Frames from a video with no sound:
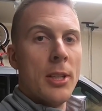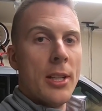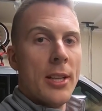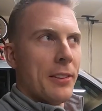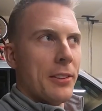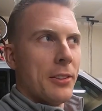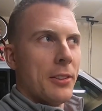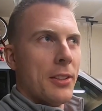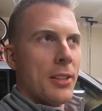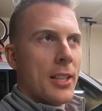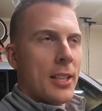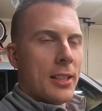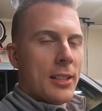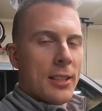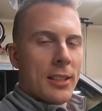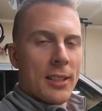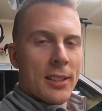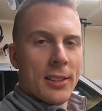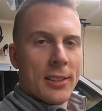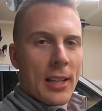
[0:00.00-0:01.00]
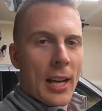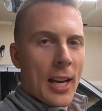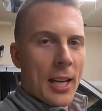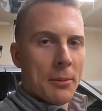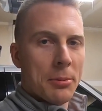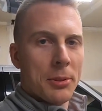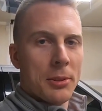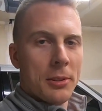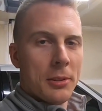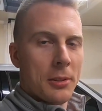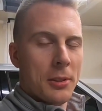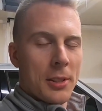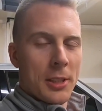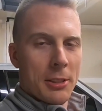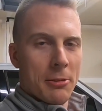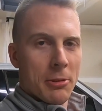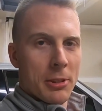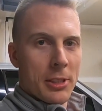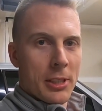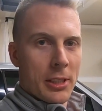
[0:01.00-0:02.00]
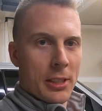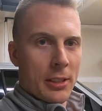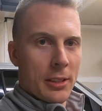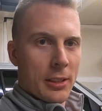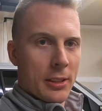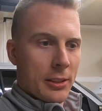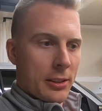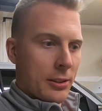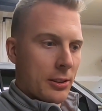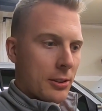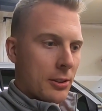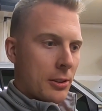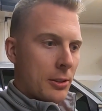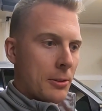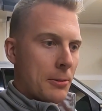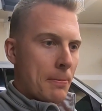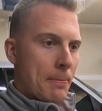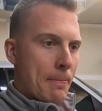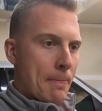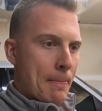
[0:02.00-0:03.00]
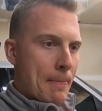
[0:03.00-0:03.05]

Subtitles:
So that thing is absolutely ridiculous. So